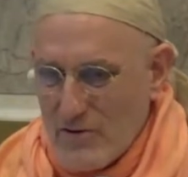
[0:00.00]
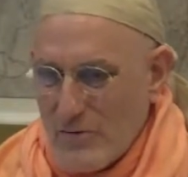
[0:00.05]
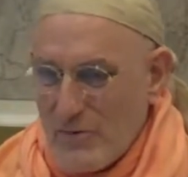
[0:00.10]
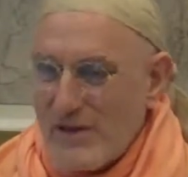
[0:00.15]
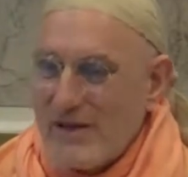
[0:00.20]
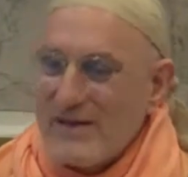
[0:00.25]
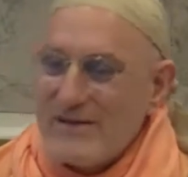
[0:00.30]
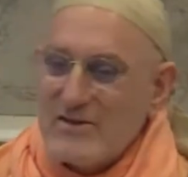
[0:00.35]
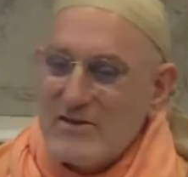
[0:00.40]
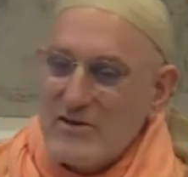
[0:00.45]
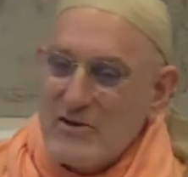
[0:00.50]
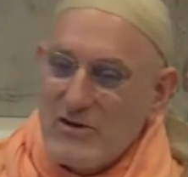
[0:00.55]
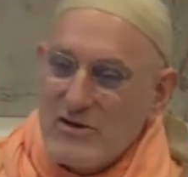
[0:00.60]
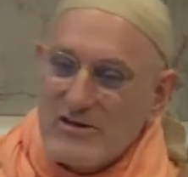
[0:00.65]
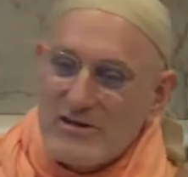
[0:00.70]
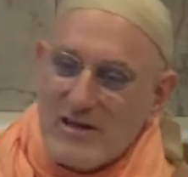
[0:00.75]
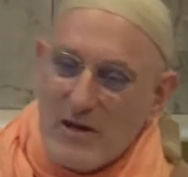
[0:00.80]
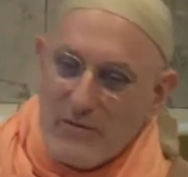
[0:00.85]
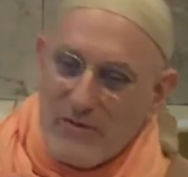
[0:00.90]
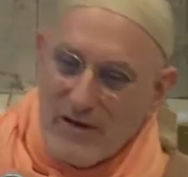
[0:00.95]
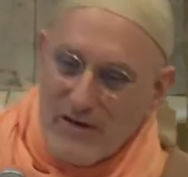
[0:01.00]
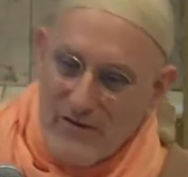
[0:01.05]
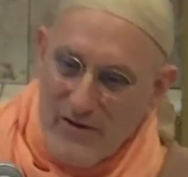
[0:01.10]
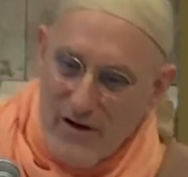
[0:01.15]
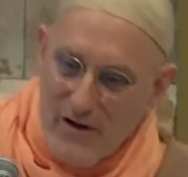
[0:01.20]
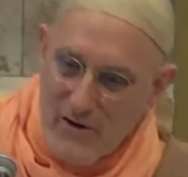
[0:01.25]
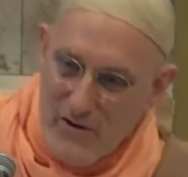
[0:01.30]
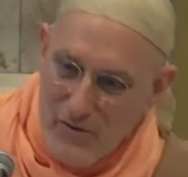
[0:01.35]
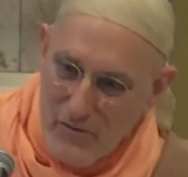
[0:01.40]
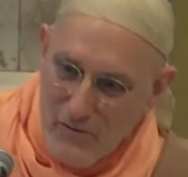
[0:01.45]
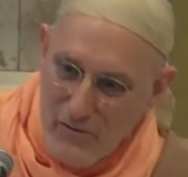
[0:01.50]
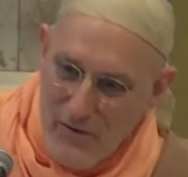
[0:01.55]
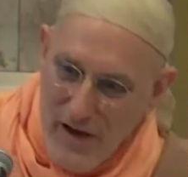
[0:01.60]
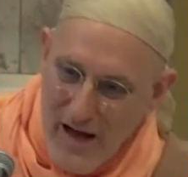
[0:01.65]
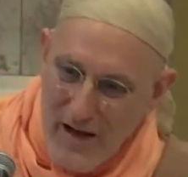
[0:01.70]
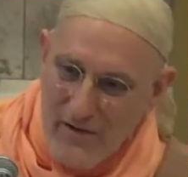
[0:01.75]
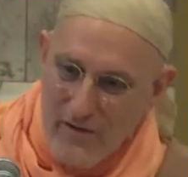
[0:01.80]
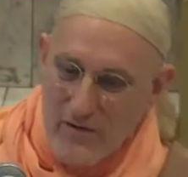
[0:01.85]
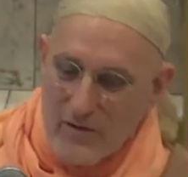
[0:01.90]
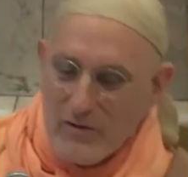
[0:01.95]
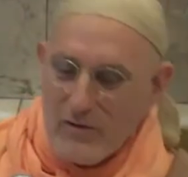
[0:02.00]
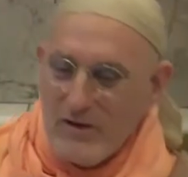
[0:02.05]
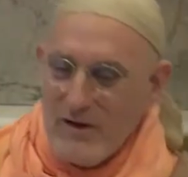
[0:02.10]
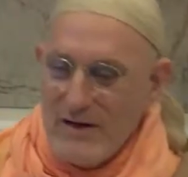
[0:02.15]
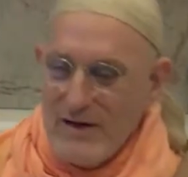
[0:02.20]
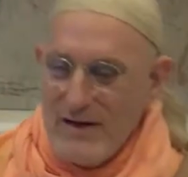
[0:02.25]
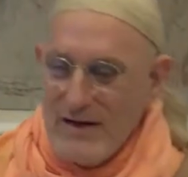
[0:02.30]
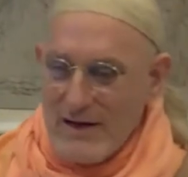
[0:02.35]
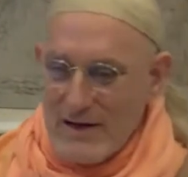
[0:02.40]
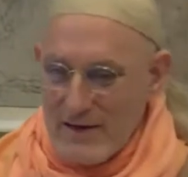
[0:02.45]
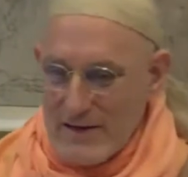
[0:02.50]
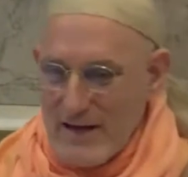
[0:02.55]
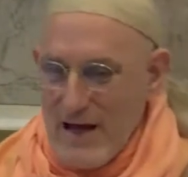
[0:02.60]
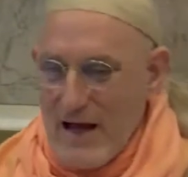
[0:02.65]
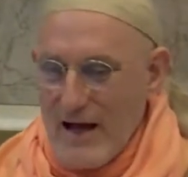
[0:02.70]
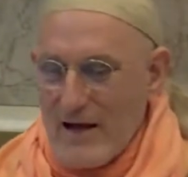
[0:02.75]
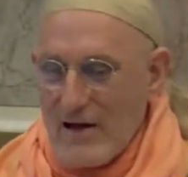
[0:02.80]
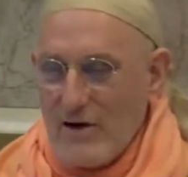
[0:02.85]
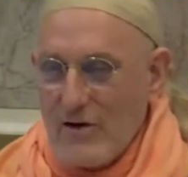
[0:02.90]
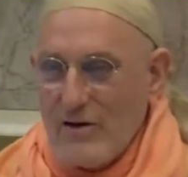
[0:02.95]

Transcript: You decide, there's something there you value.